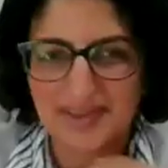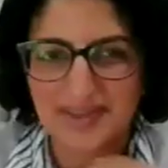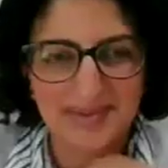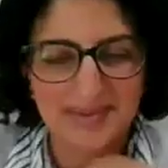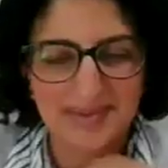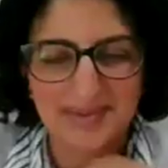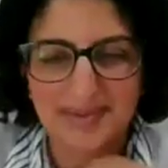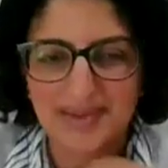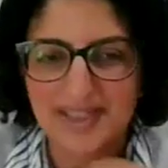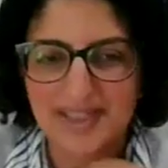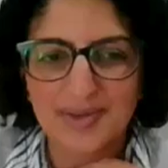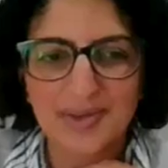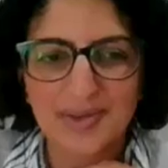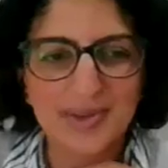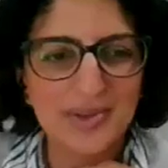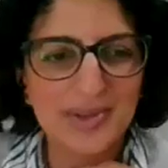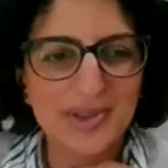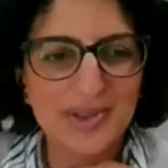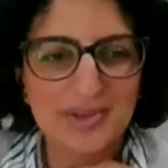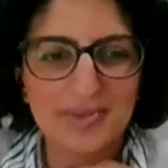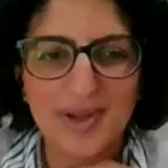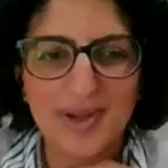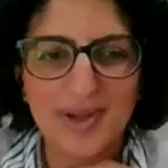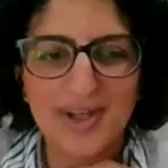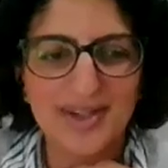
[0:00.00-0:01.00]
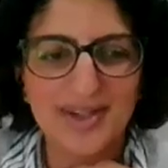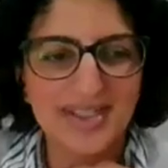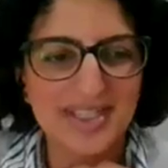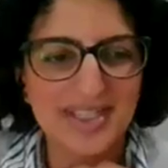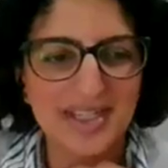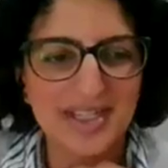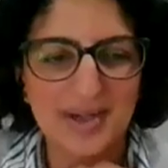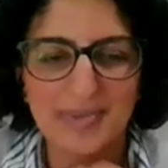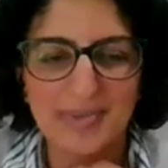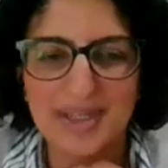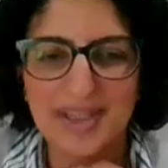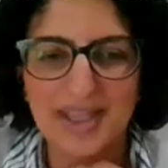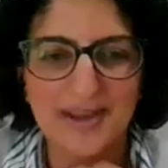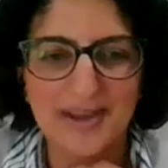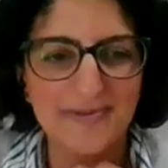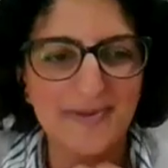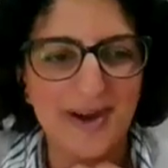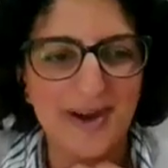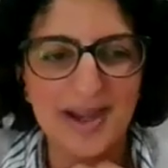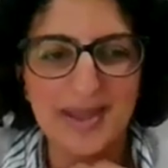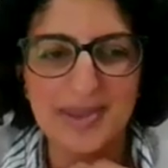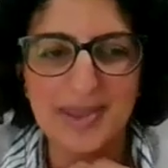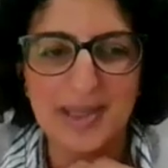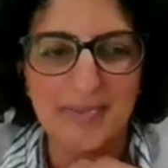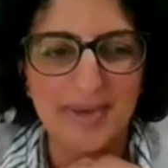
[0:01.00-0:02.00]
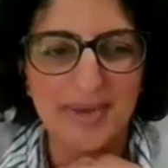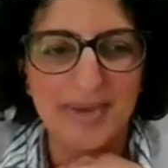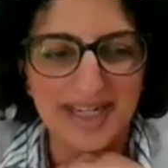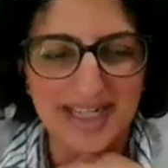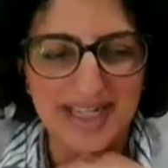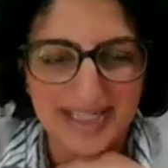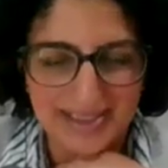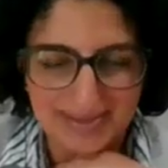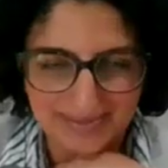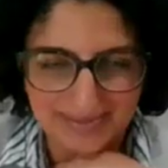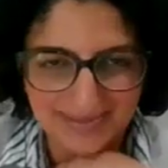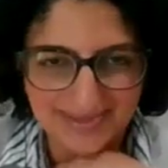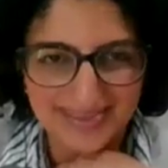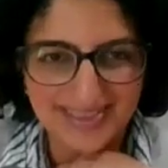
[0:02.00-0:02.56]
doesn't, because all smokers tell me they find the money.